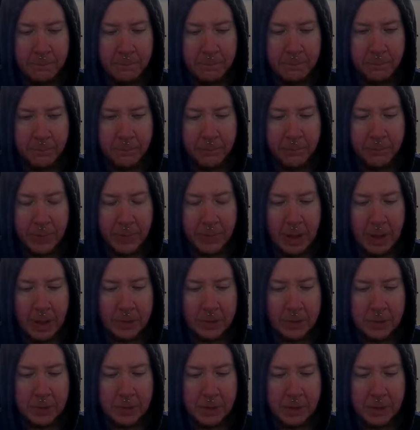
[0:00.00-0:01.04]
Also, the
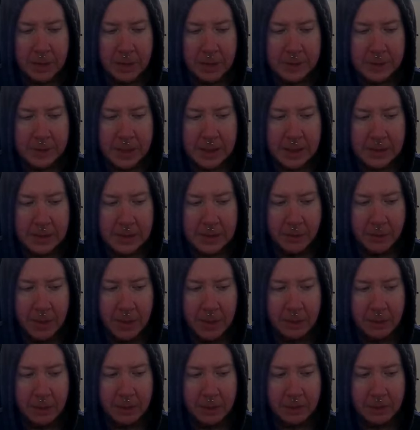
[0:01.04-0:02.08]
excessive amount of
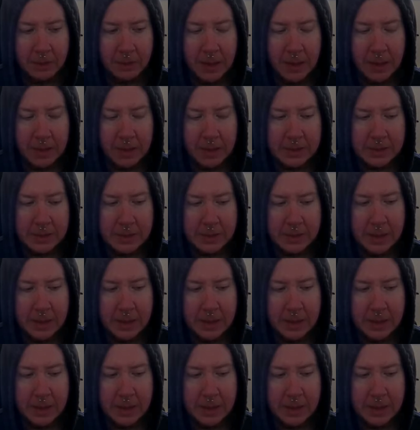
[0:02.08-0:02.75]
LSD,